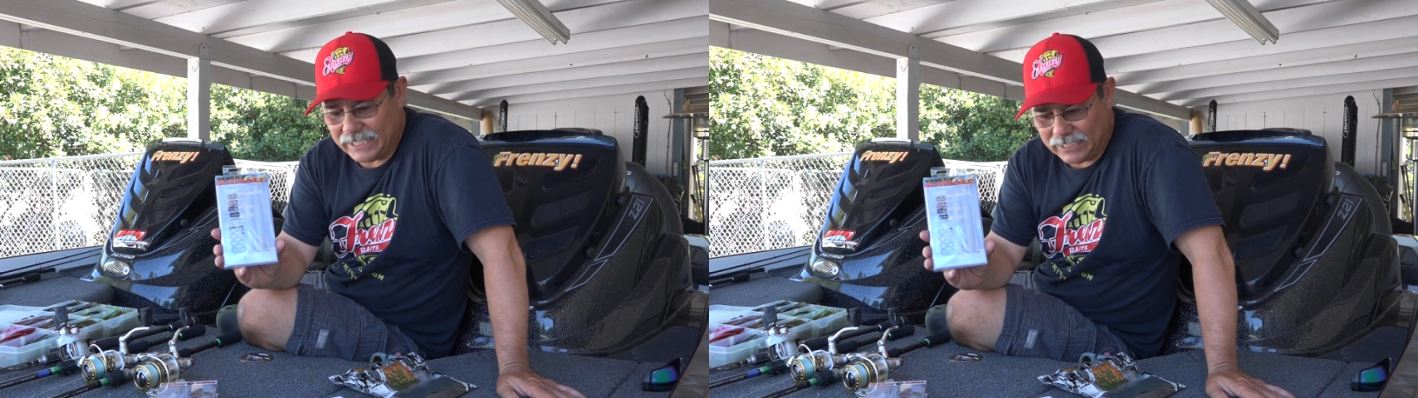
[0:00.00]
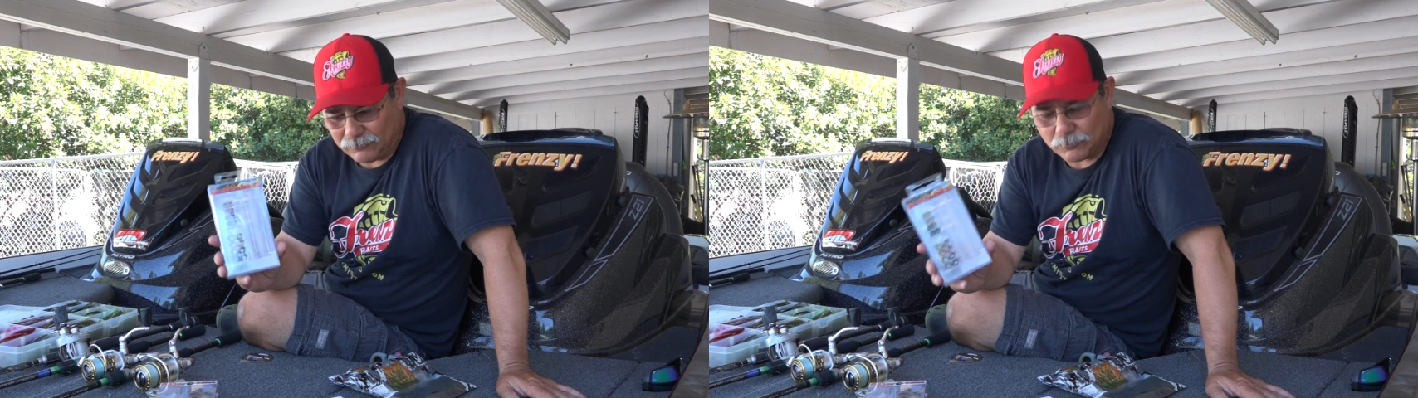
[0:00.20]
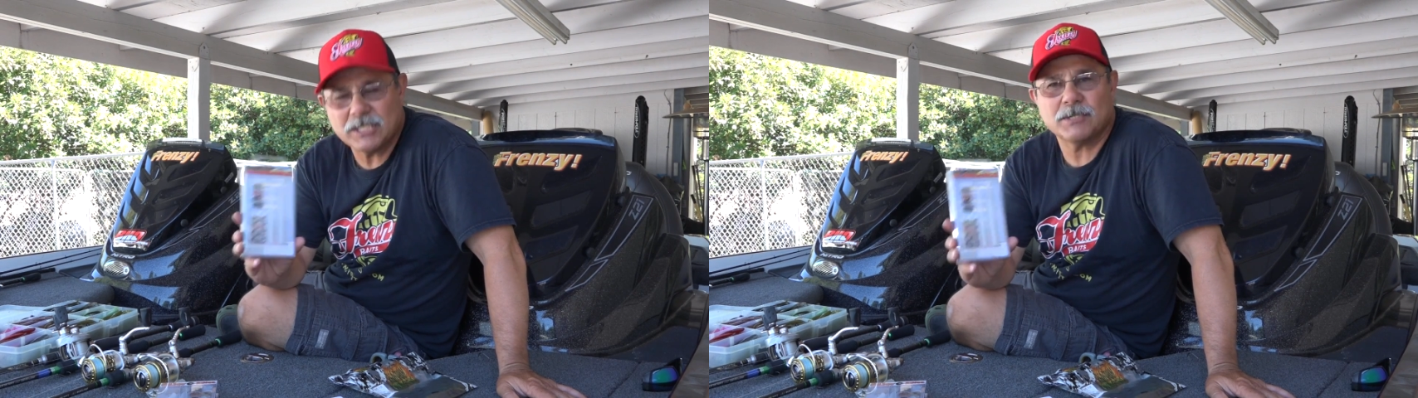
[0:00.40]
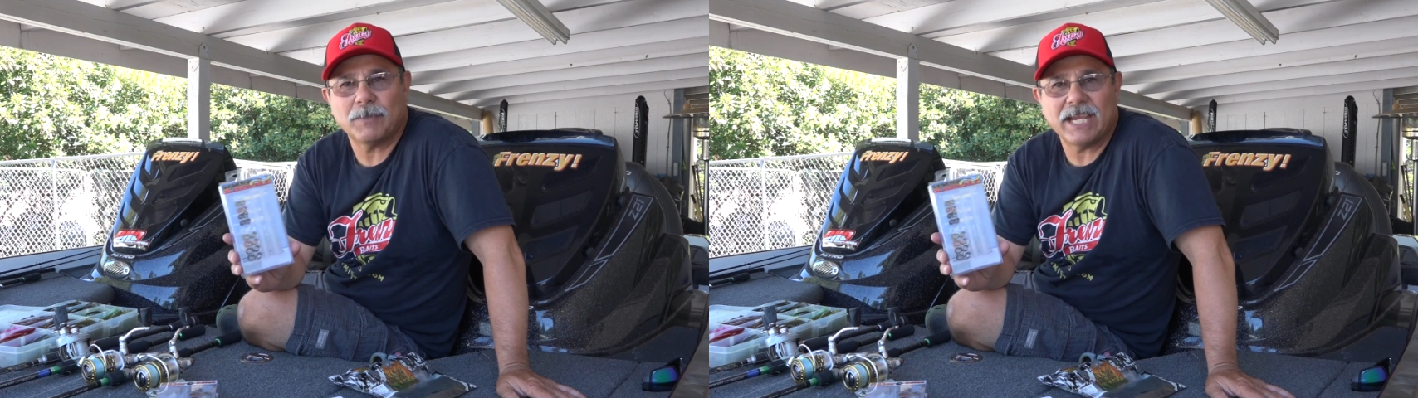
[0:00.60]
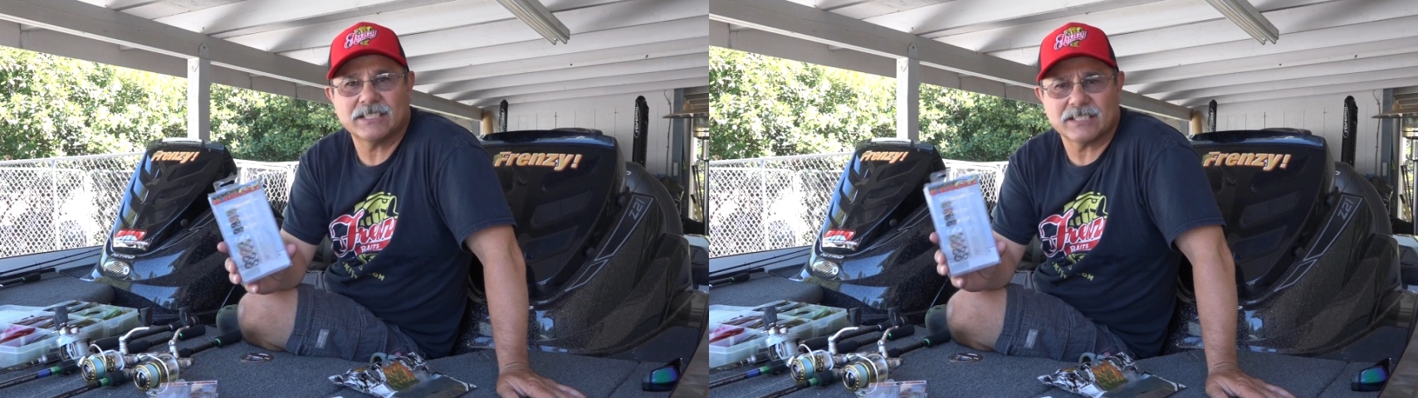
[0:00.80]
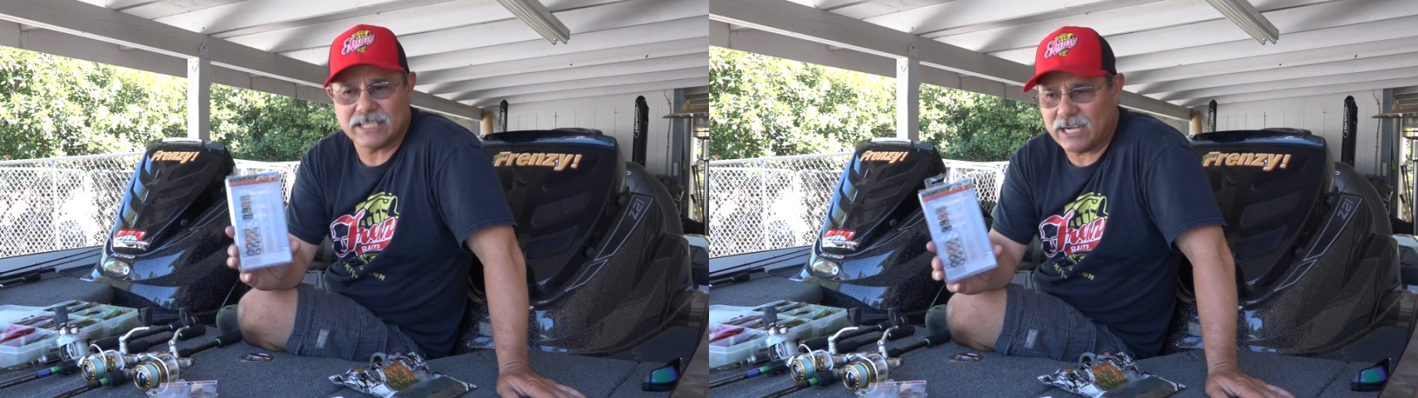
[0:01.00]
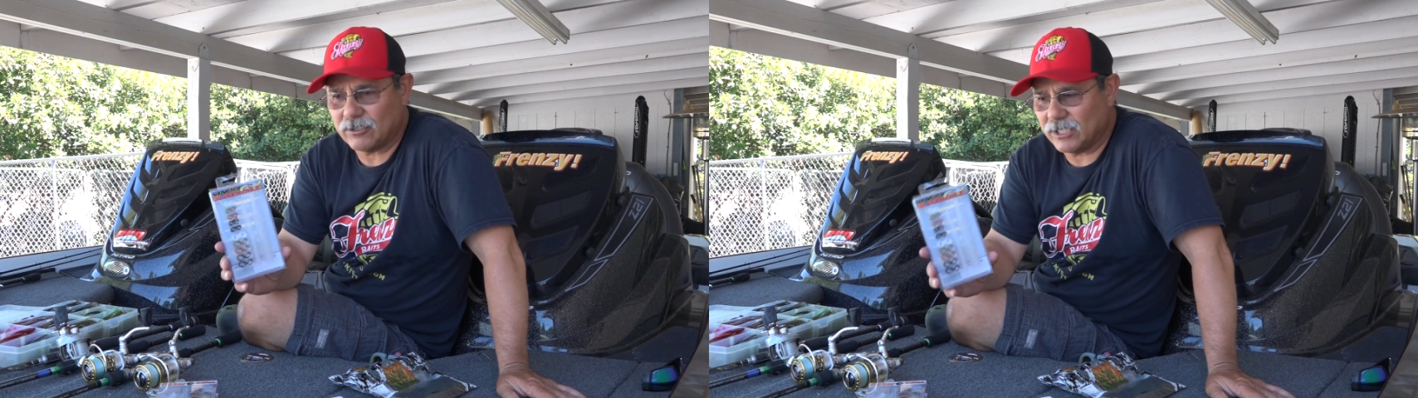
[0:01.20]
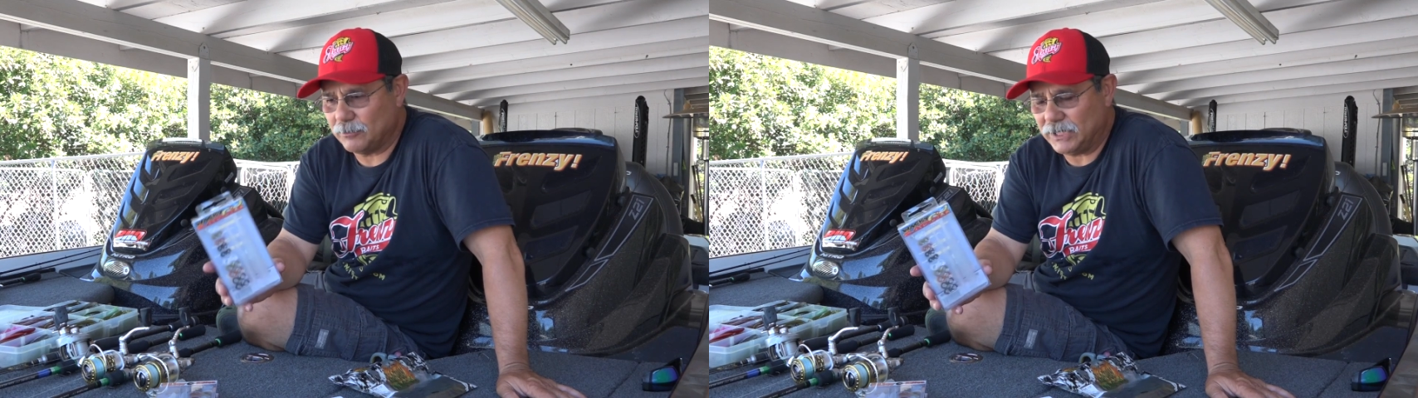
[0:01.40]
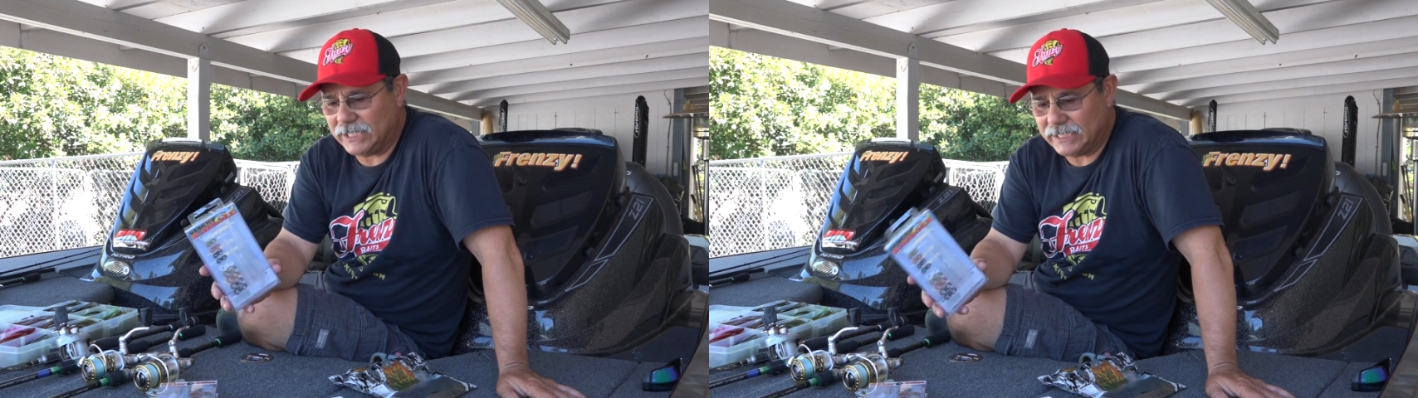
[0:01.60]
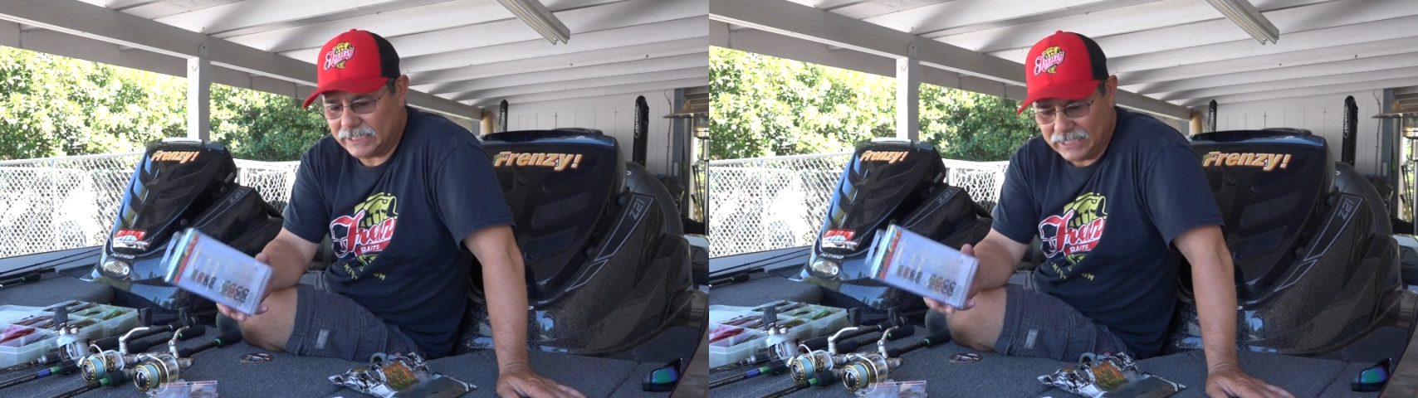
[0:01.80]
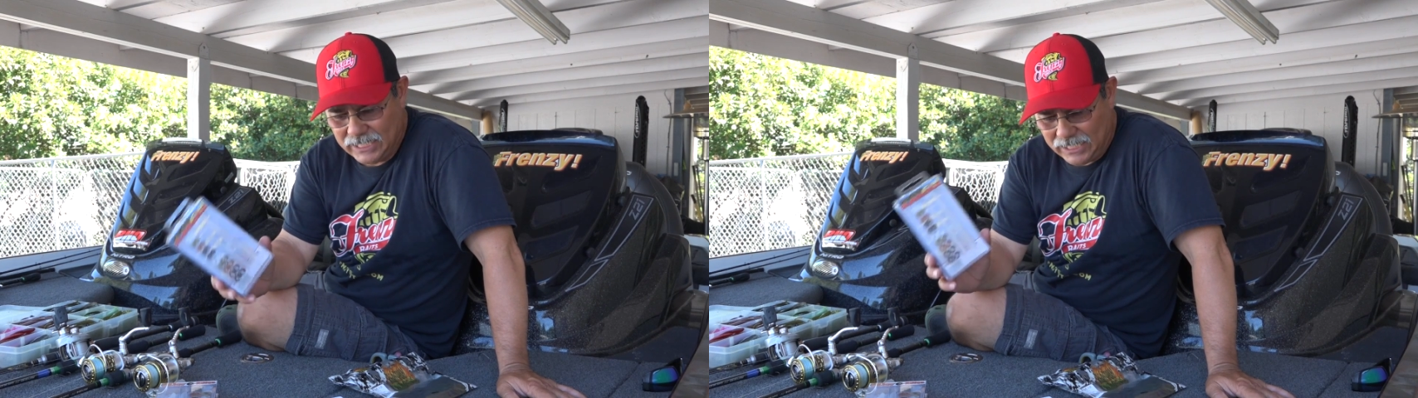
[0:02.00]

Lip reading: and Frenzy Baits is now going to be